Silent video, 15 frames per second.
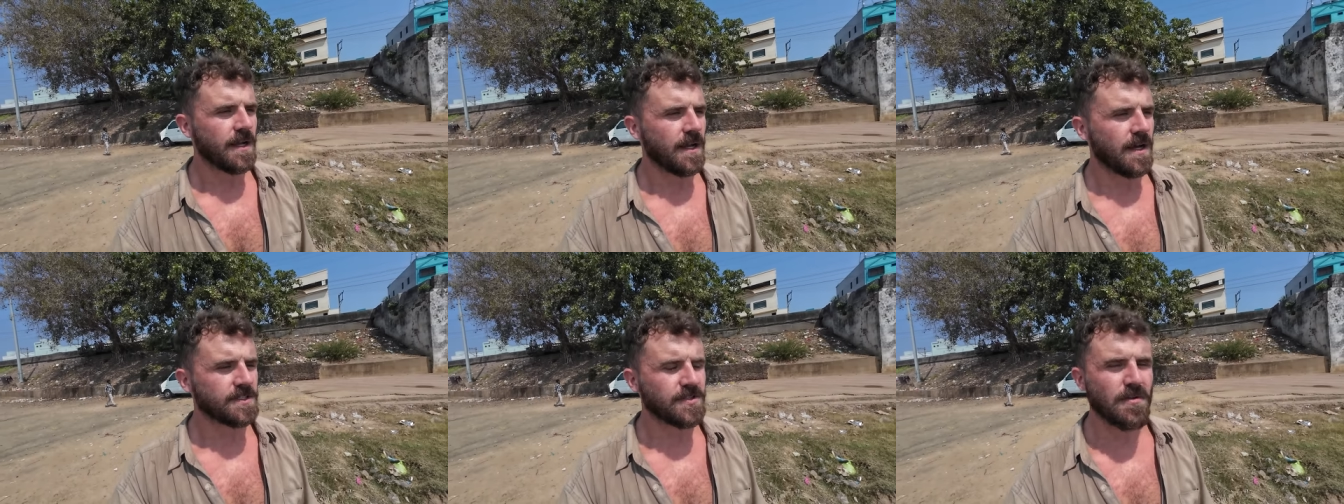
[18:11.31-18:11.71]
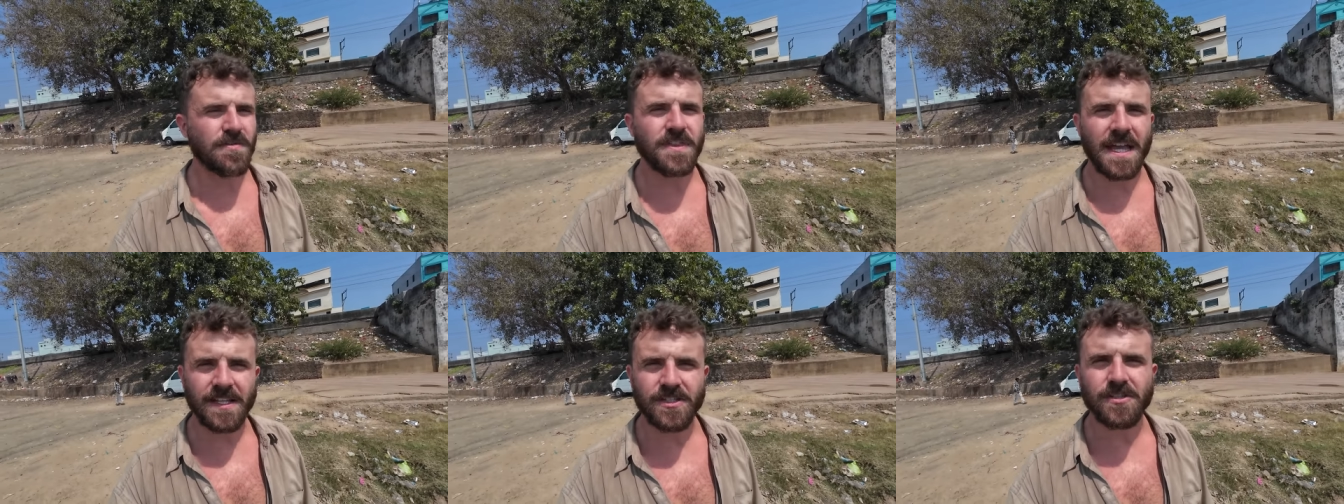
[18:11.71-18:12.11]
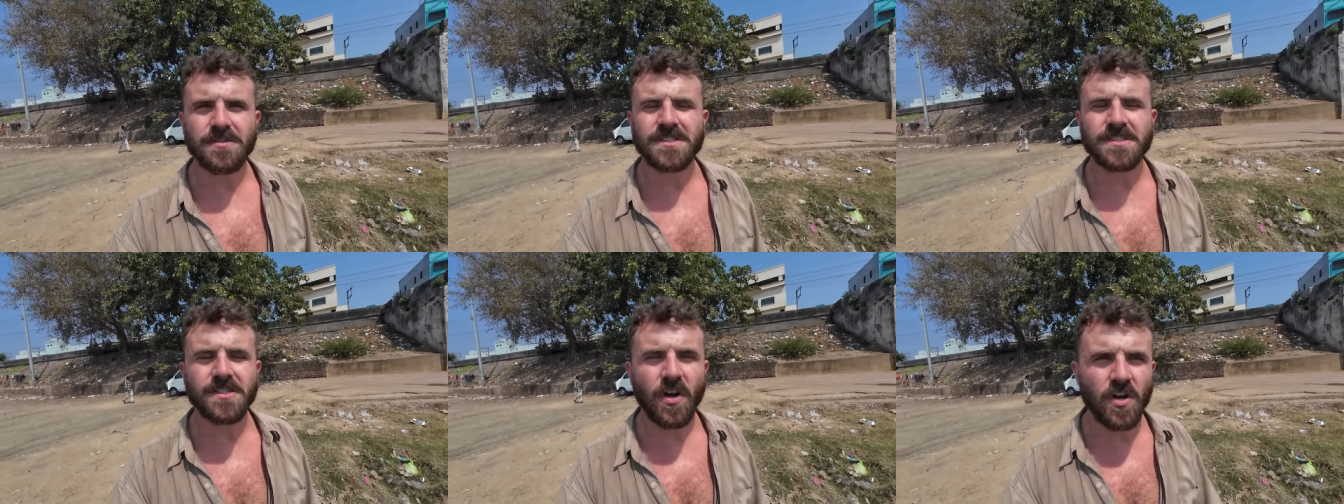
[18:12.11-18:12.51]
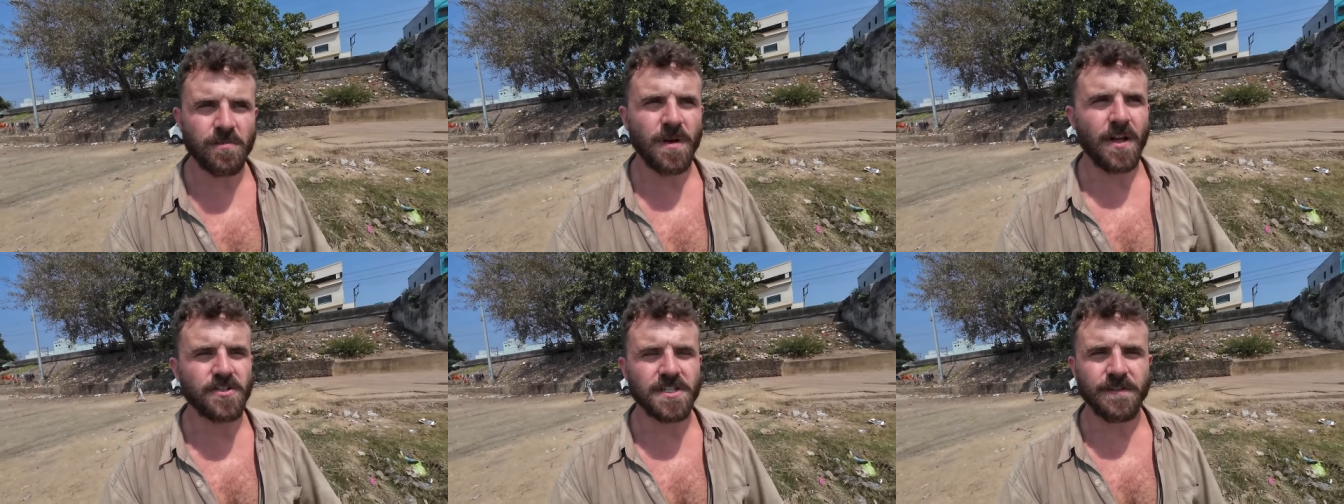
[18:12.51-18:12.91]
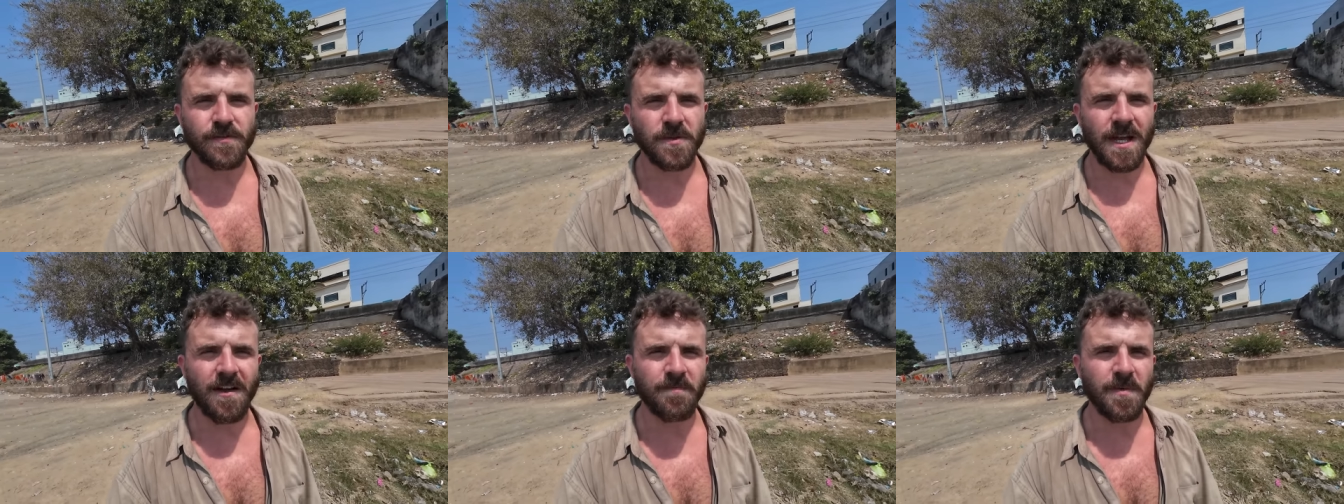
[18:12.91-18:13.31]
Uh, so thank you so much
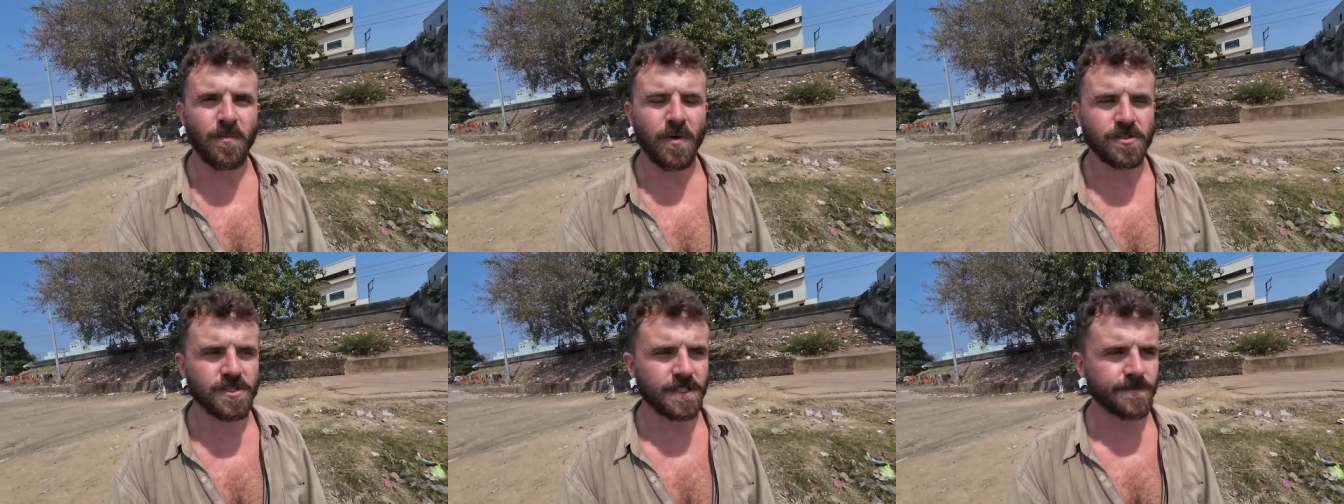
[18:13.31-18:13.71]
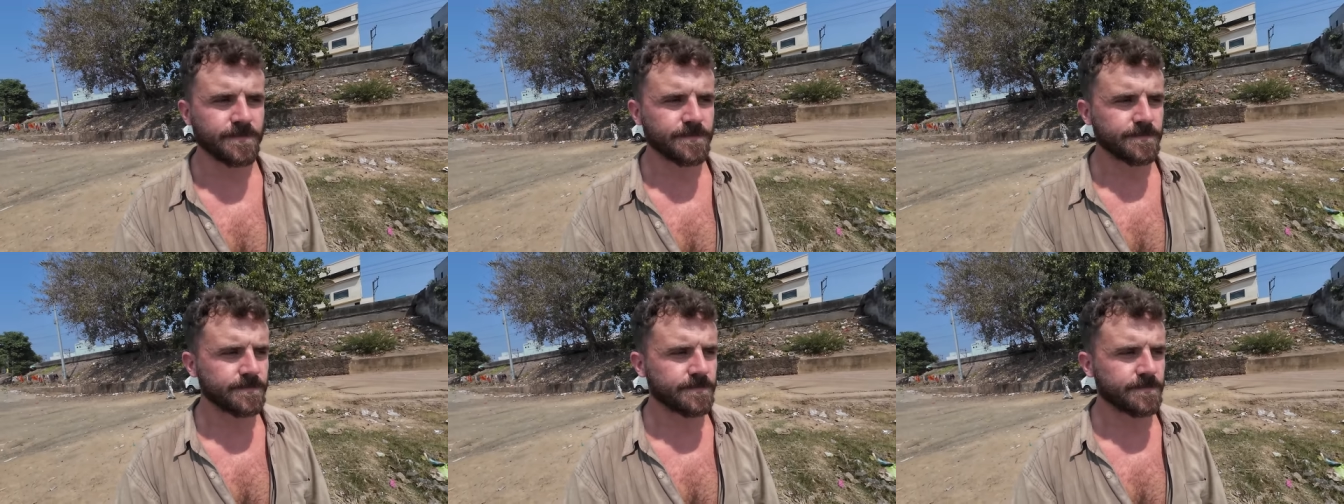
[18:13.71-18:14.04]
if you have been watching.